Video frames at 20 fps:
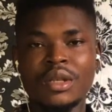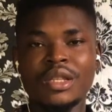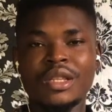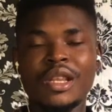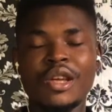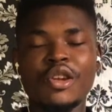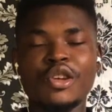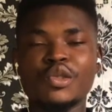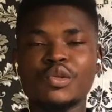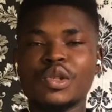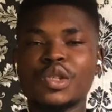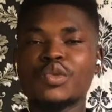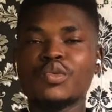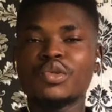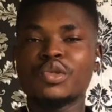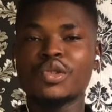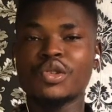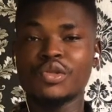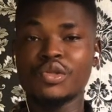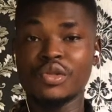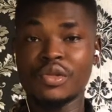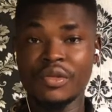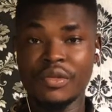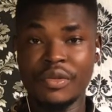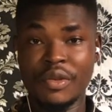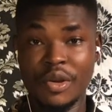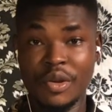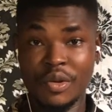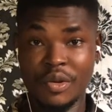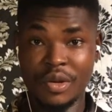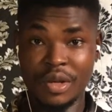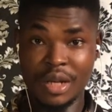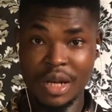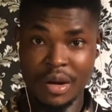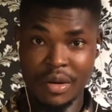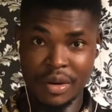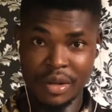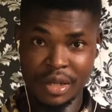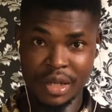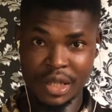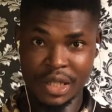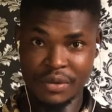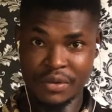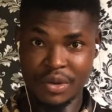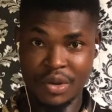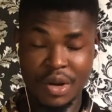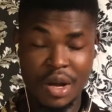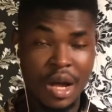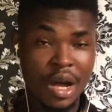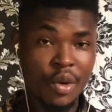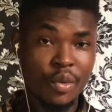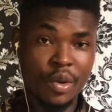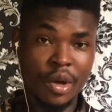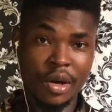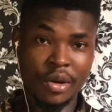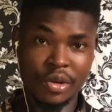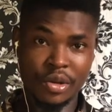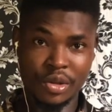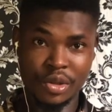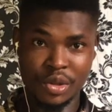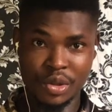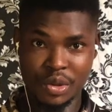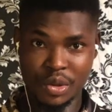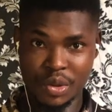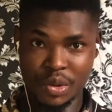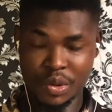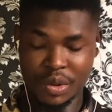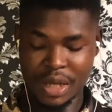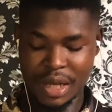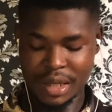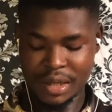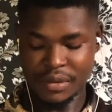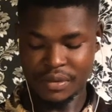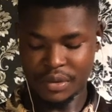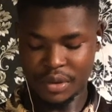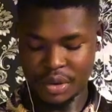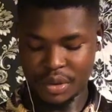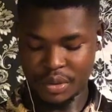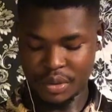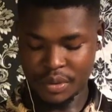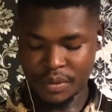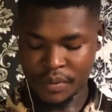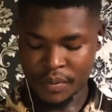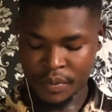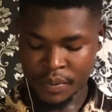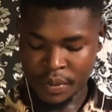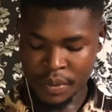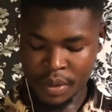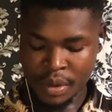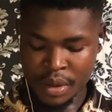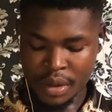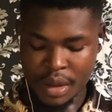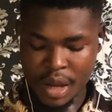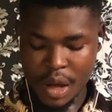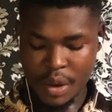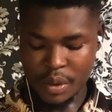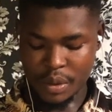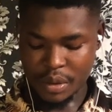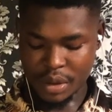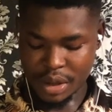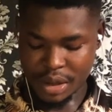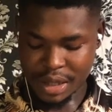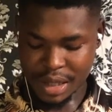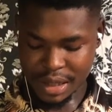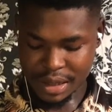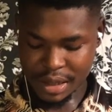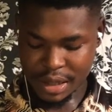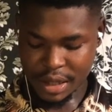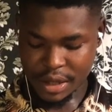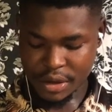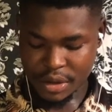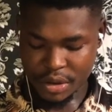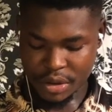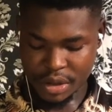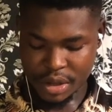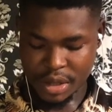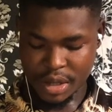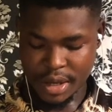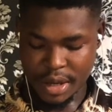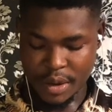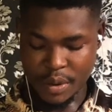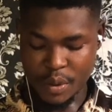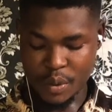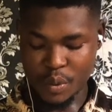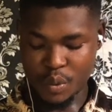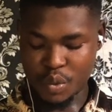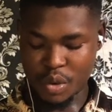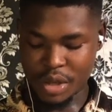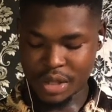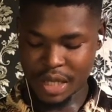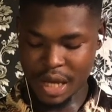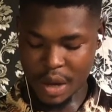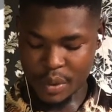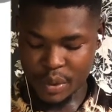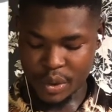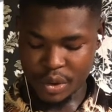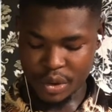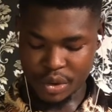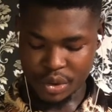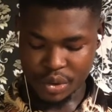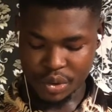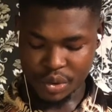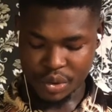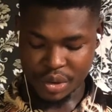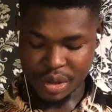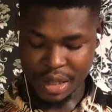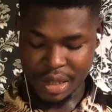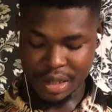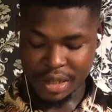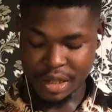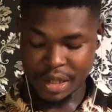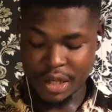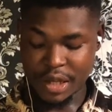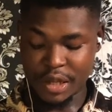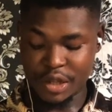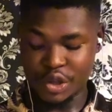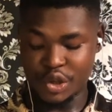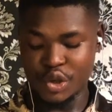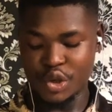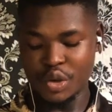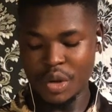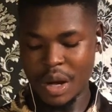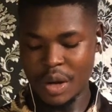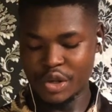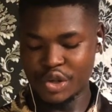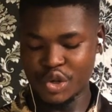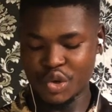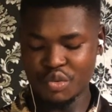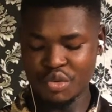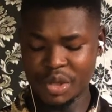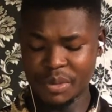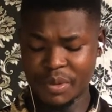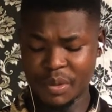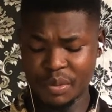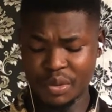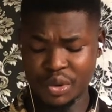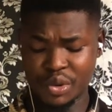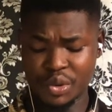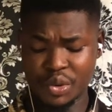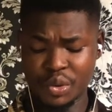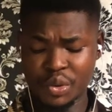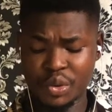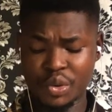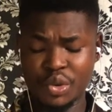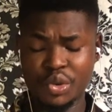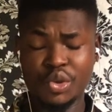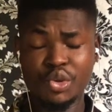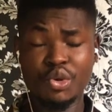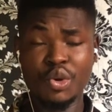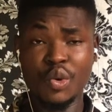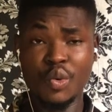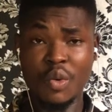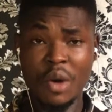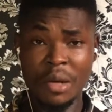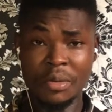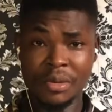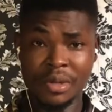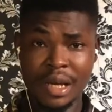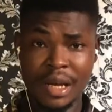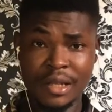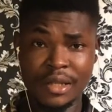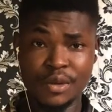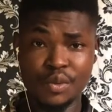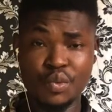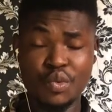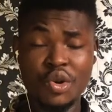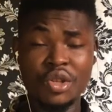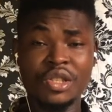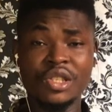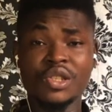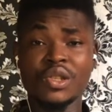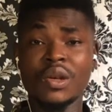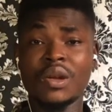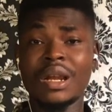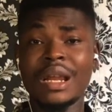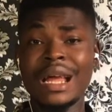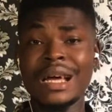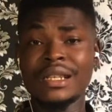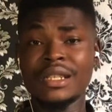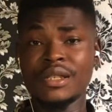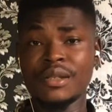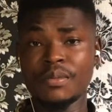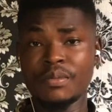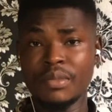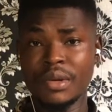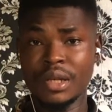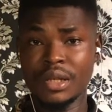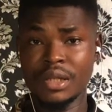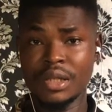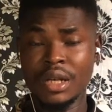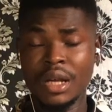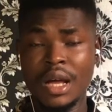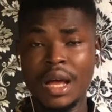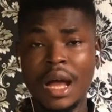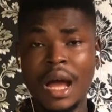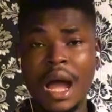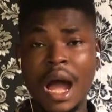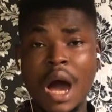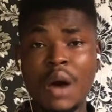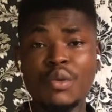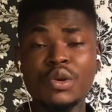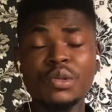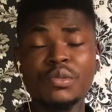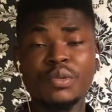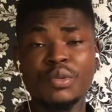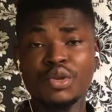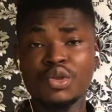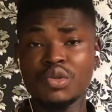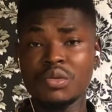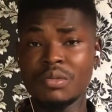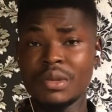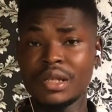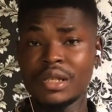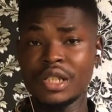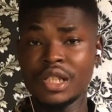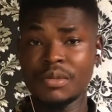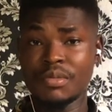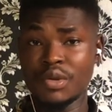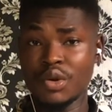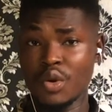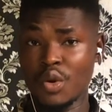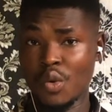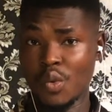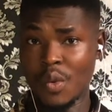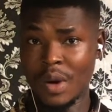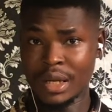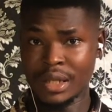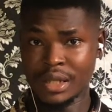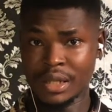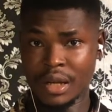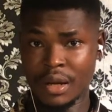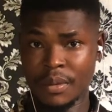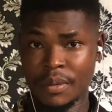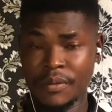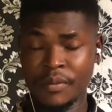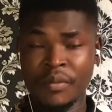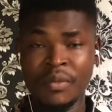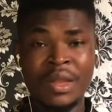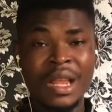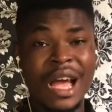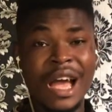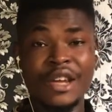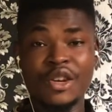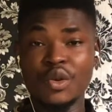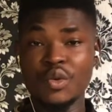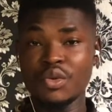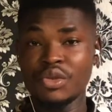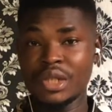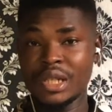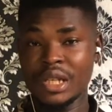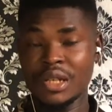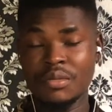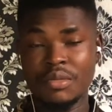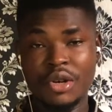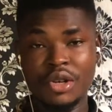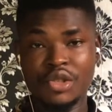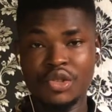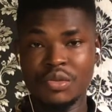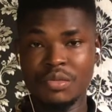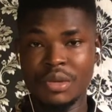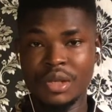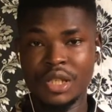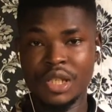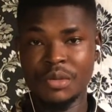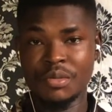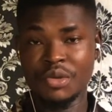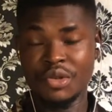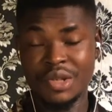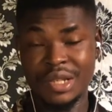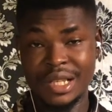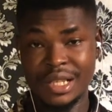tell us what you want us to do for you in our next video, and we are going to do that for you. Now it has taken us here. What are we going to do next? Do you want people to go to a website? What is your landing page? I want people to message me on WhatsApp. I don't want anybody to message me on